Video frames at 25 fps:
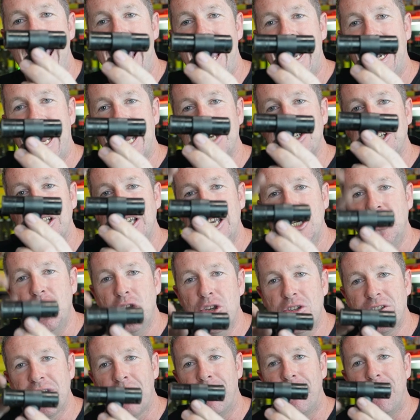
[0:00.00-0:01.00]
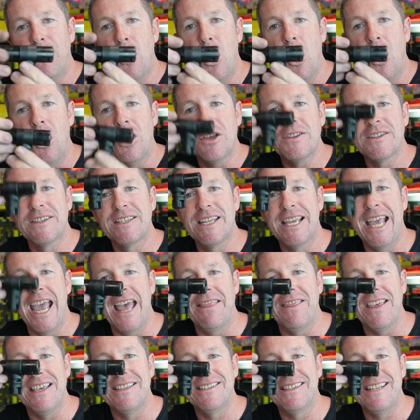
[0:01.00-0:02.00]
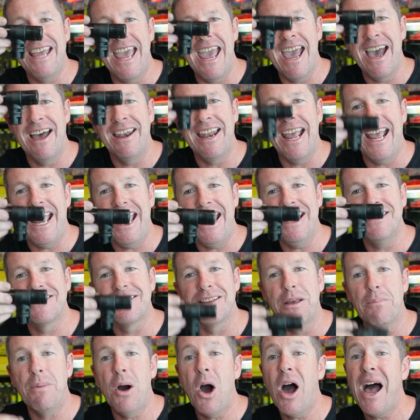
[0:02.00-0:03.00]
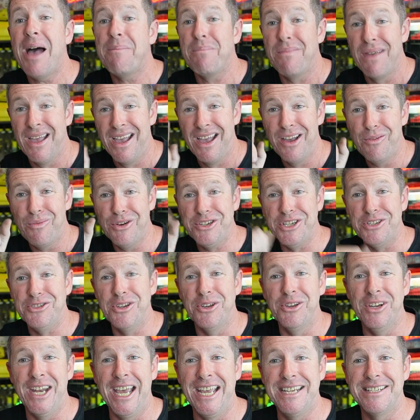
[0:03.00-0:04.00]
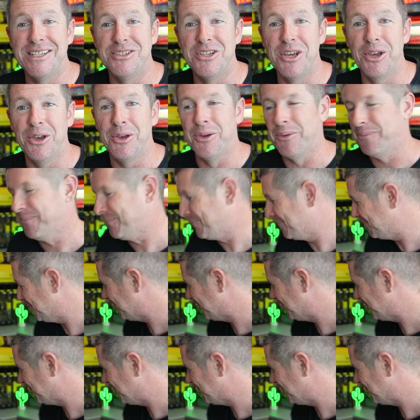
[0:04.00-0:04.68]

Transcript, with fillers: and actually use some force to get this down into the pipe, which you do need to do.